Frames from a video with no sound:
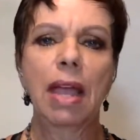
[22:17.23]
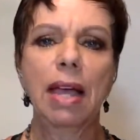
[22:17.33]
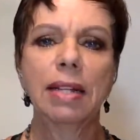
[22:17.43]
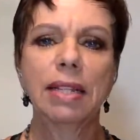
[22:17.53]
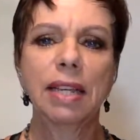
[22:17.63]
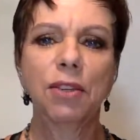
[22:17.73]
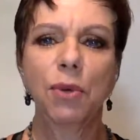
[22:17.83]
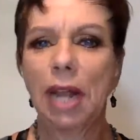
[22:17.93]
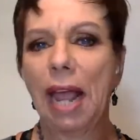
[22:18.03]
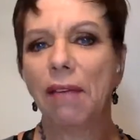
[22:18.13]
And
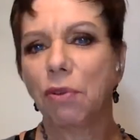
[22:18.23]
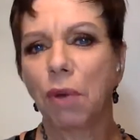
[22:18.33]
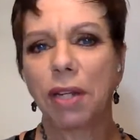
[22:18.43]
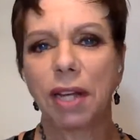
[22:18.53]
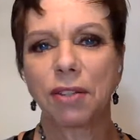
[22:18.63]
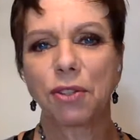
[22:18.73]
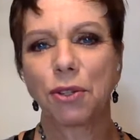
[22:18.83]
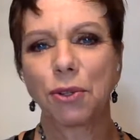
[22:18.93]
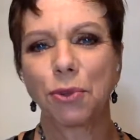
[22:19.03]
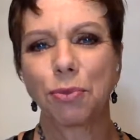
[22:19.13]
you can have it right
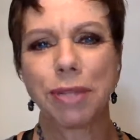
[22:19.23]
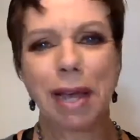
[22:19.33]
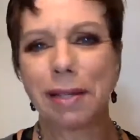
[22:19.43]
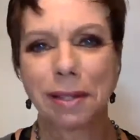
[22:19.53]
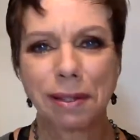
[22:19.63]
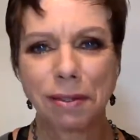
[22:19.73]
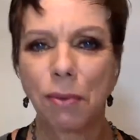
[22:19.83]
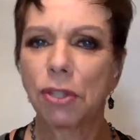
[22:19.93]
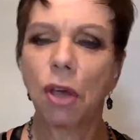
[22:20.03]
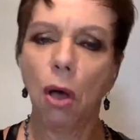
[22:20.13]
next to your desk.
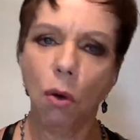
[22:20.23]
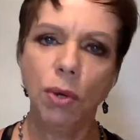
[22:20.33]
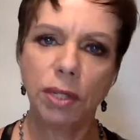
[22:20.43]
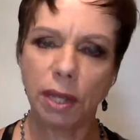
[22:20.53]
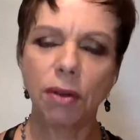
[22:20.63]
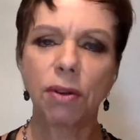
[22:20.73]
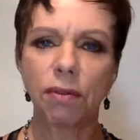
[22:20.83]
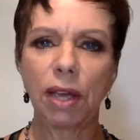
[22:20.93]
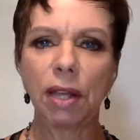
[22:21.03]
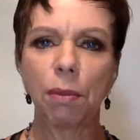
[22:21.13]
So it's always there
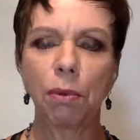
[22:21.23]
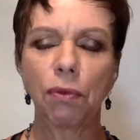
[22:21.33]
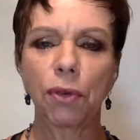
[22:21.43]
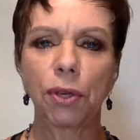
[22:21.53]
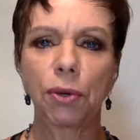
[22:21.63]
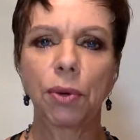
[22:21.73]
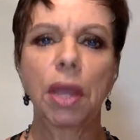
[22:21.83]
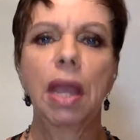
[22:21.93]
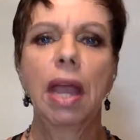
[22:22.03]
and available for you.